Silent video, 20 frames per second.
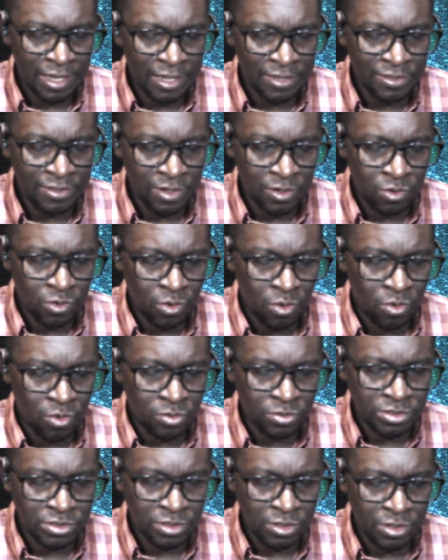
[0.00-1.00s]
And the
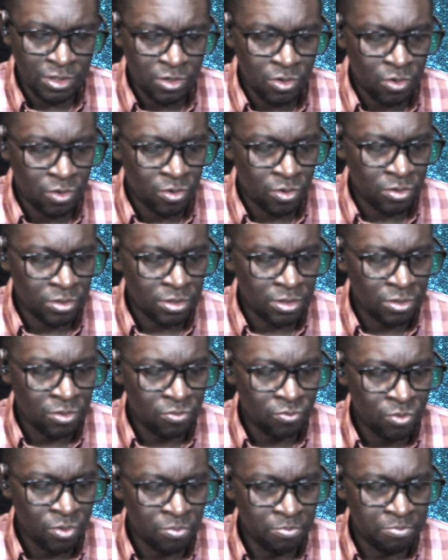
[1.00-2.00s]
Lord your God
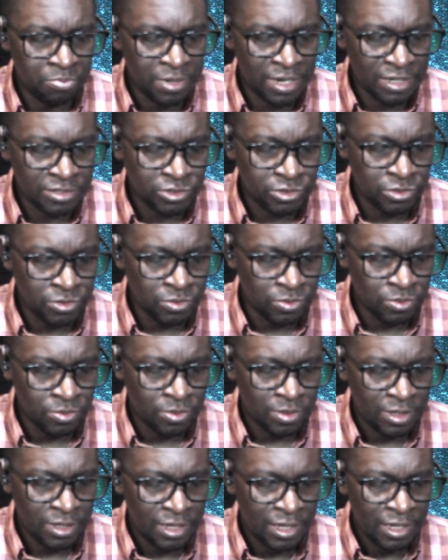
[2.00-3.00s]
will bless
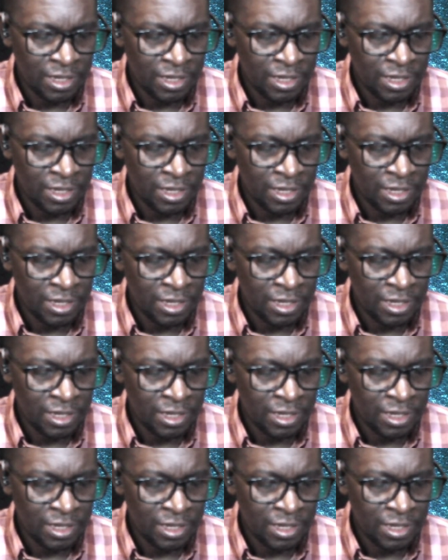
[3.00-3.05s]
you